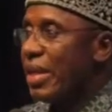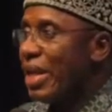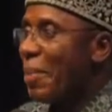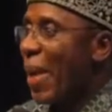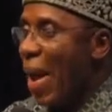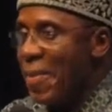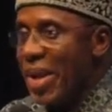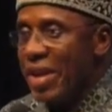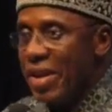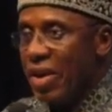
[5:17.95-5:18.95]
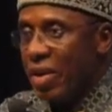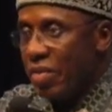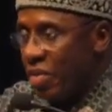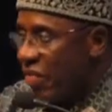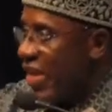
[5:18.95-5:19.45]
The piping,
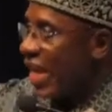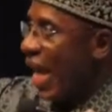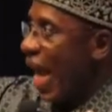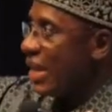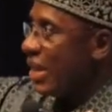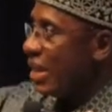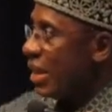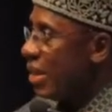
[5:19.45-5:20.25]
even the gas,